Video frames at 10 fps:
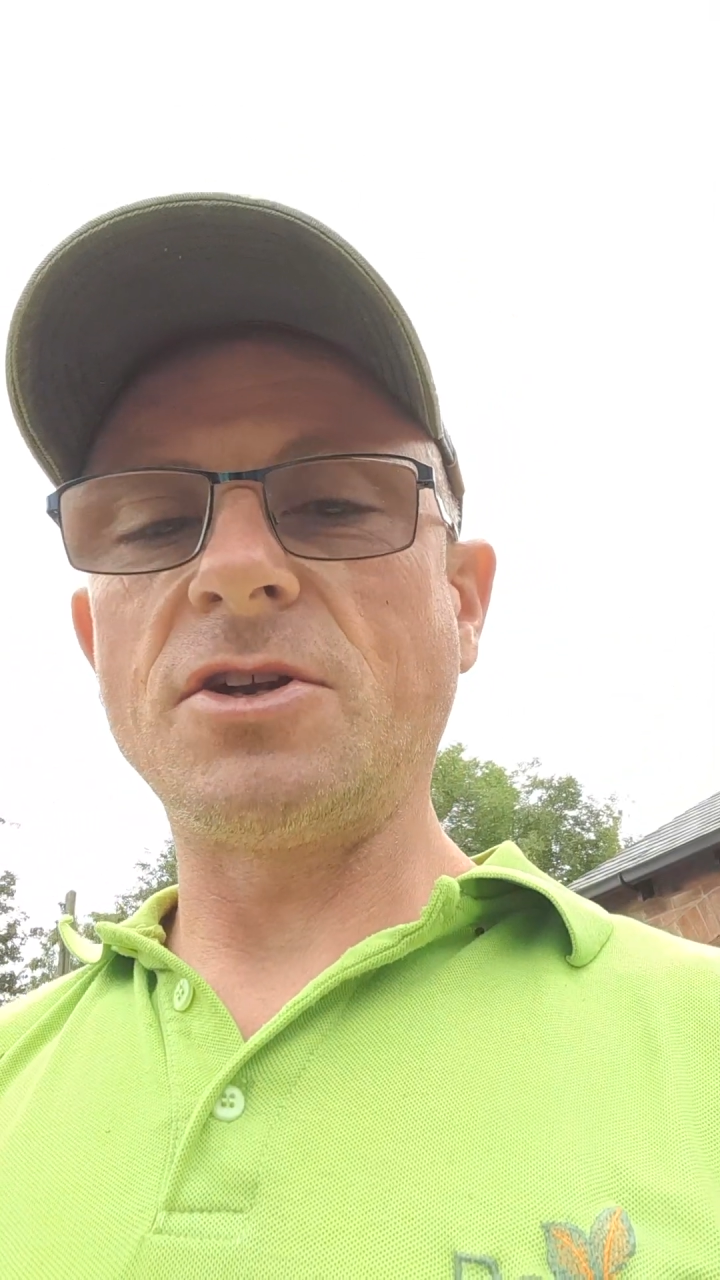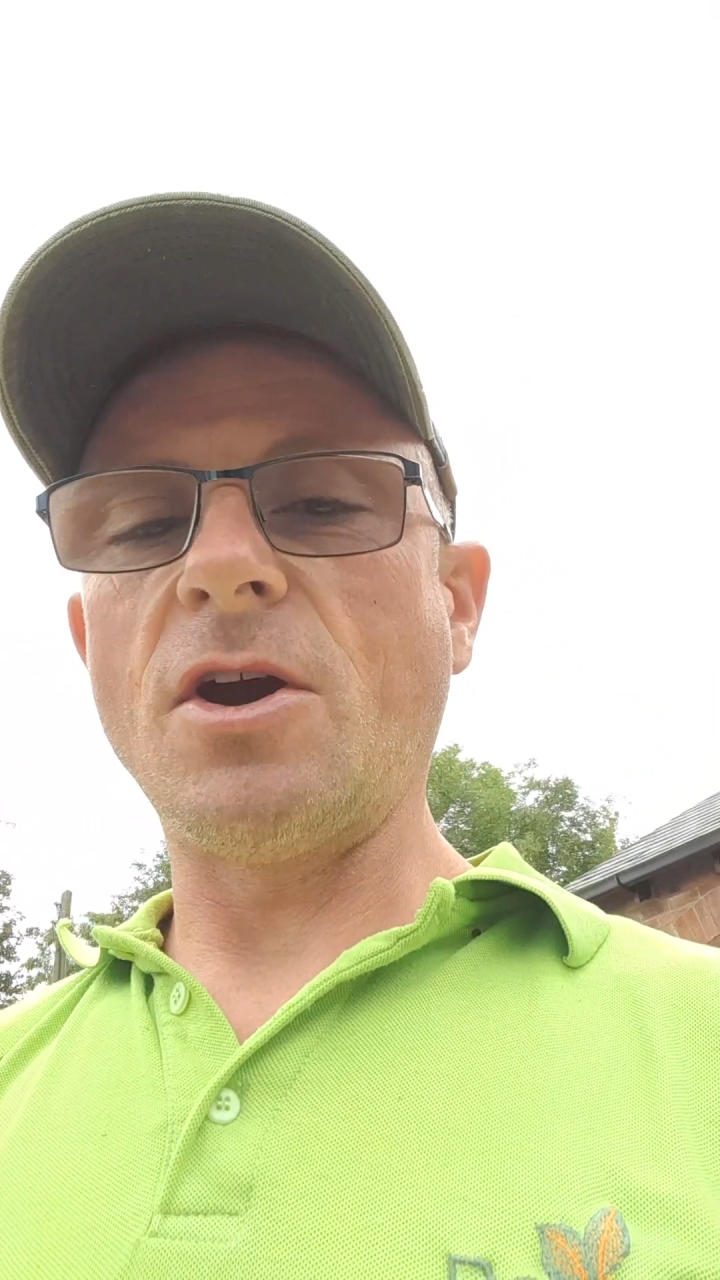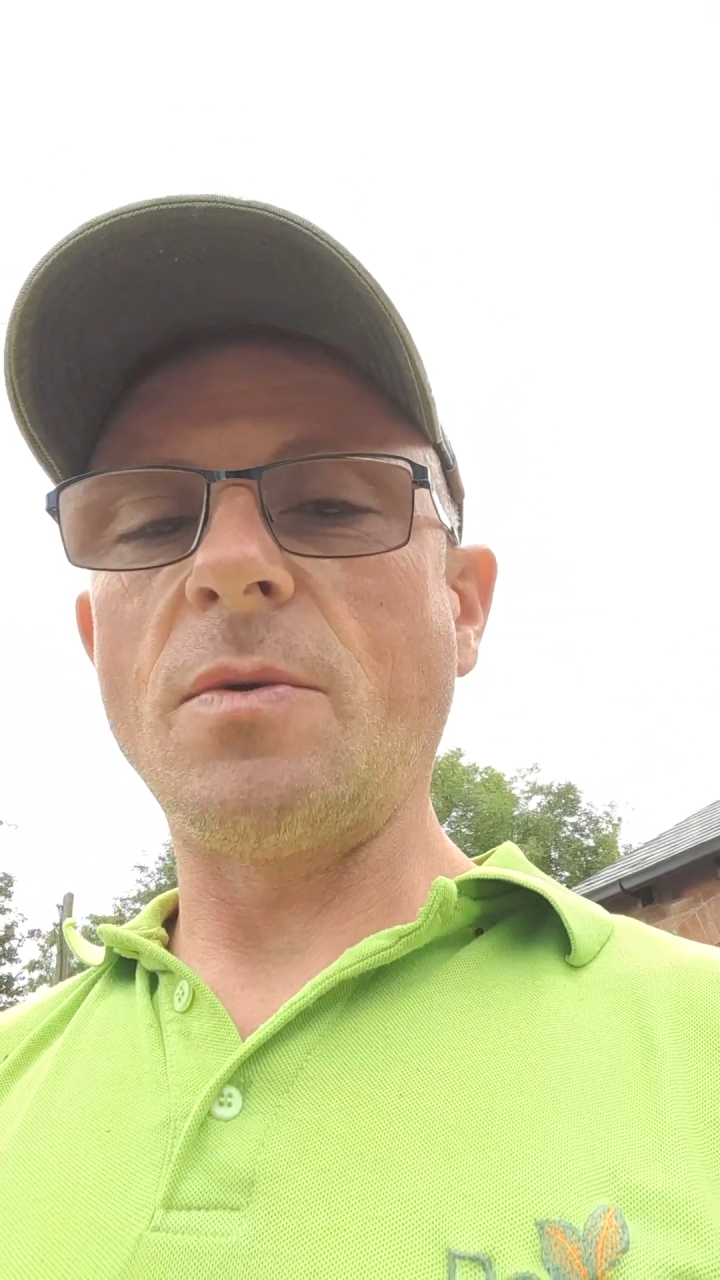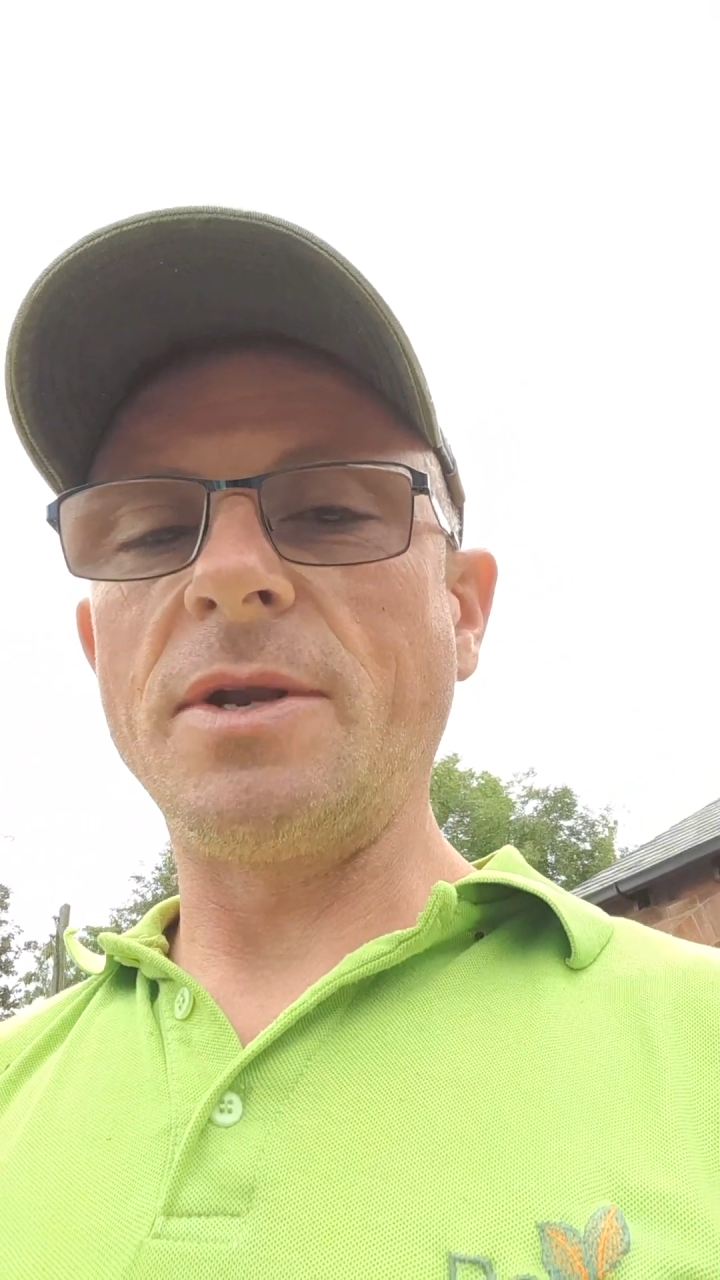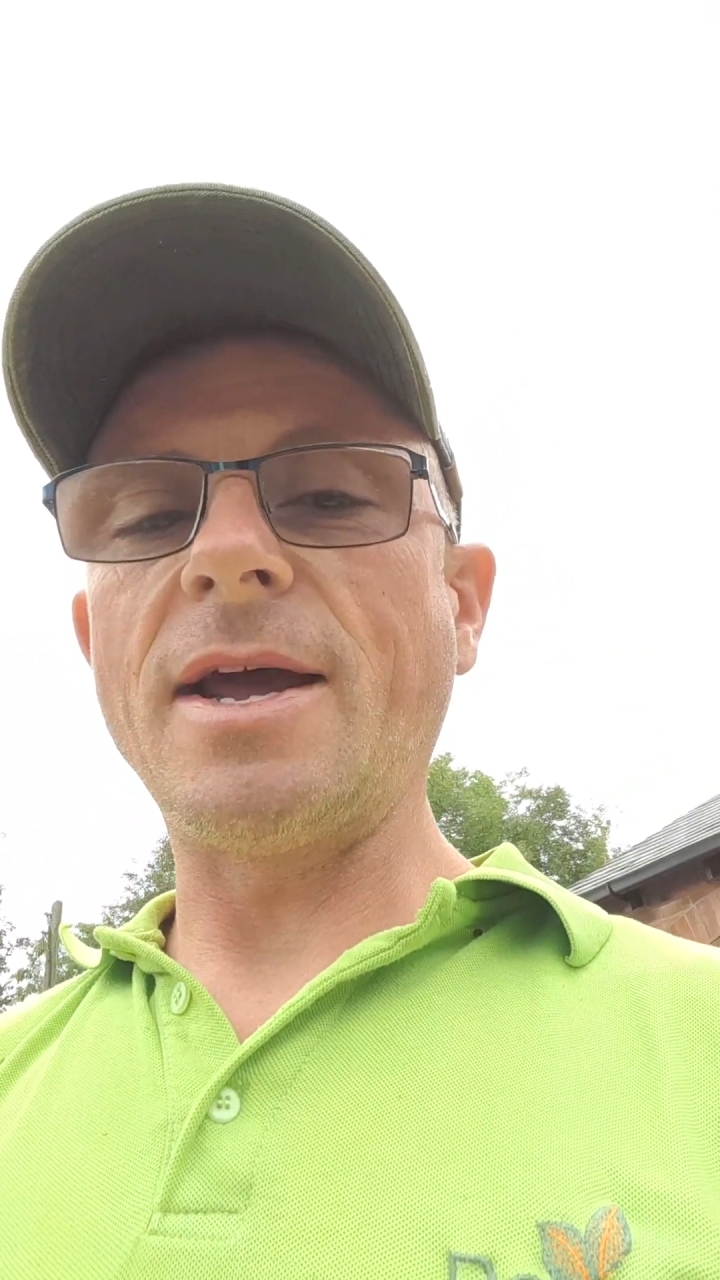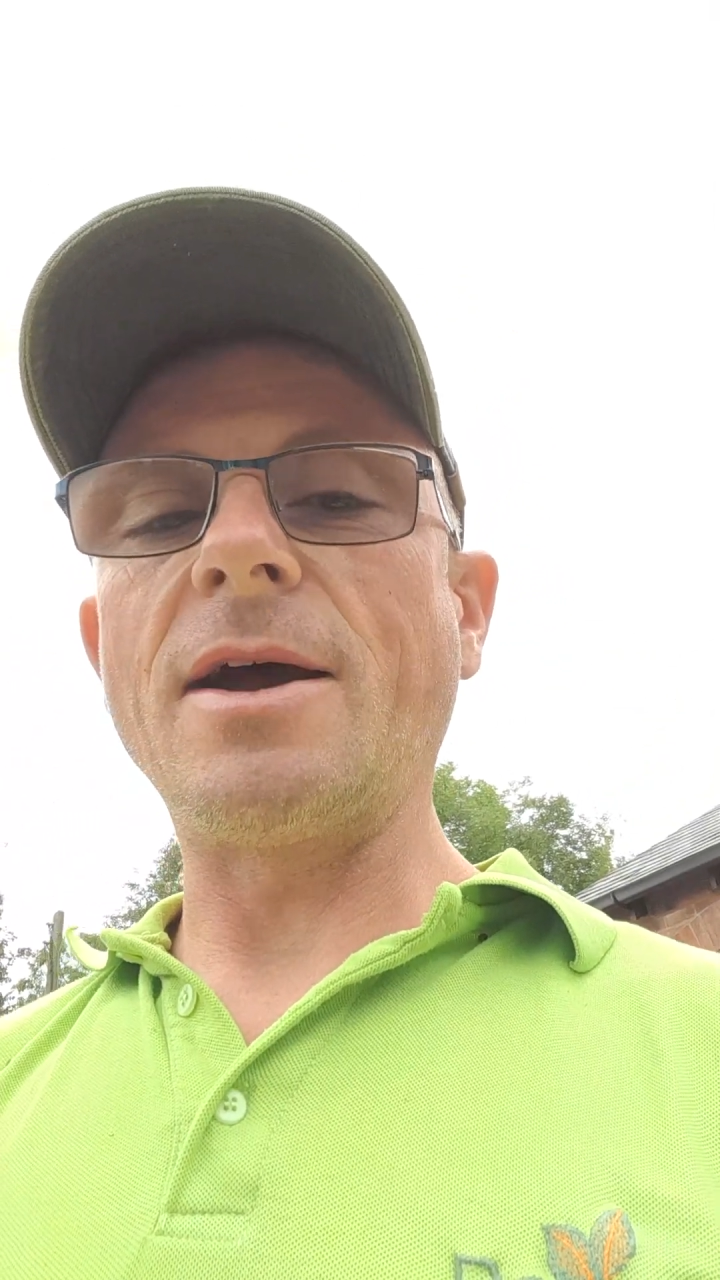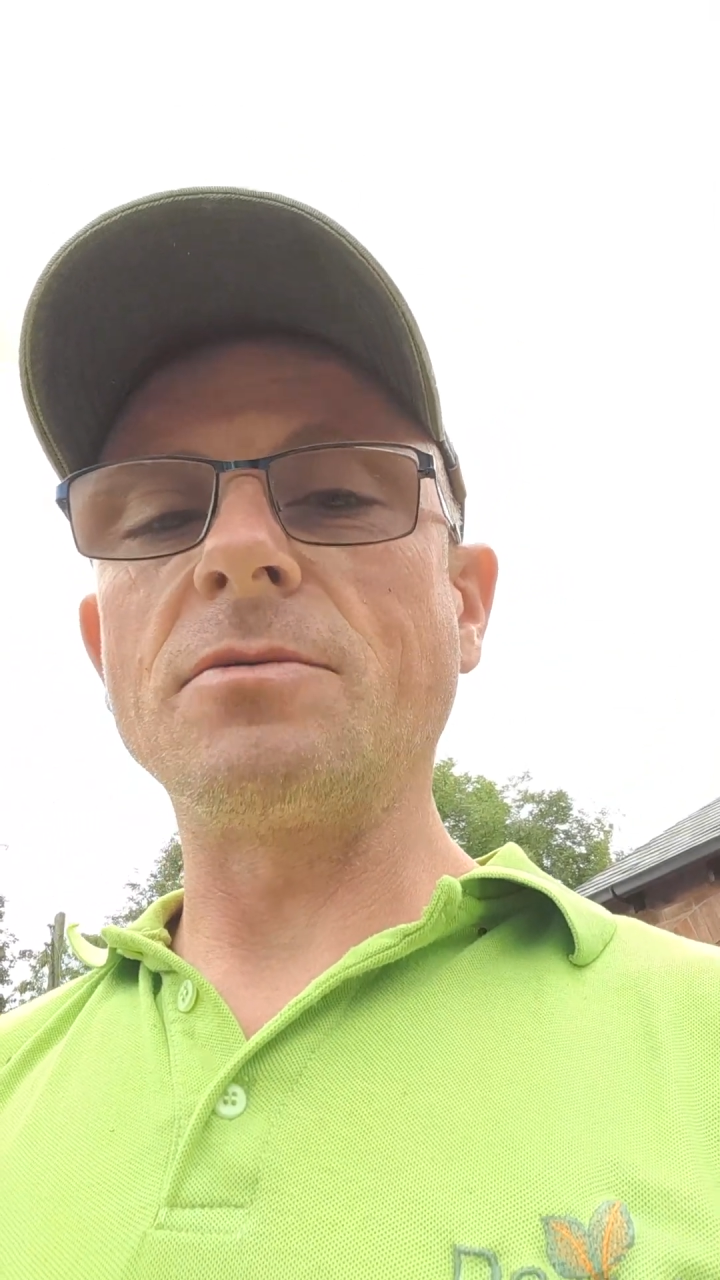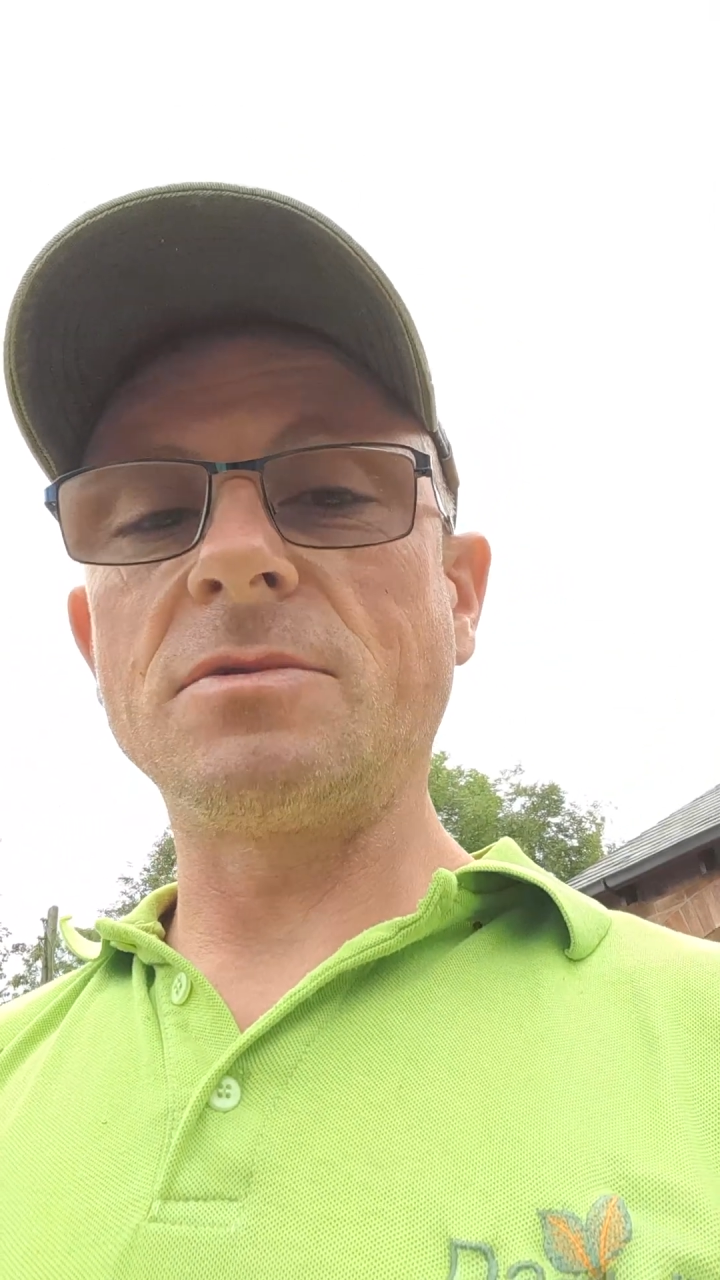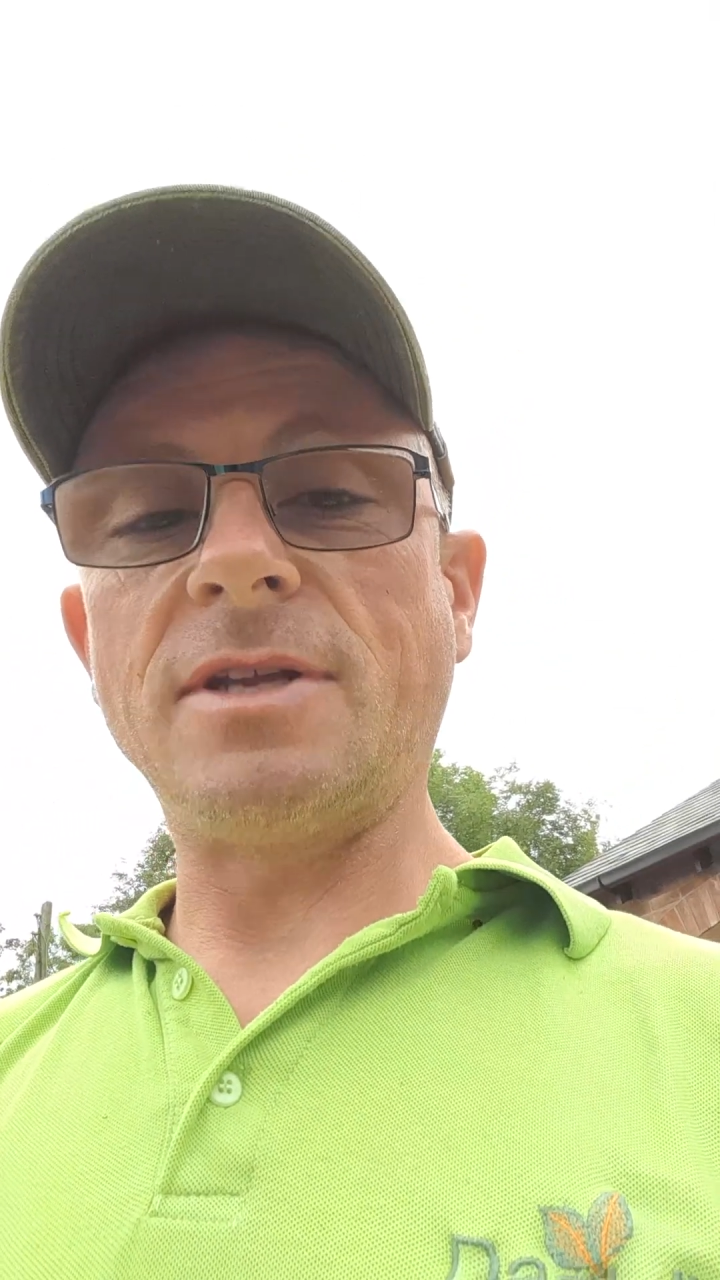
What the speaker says: slowing down,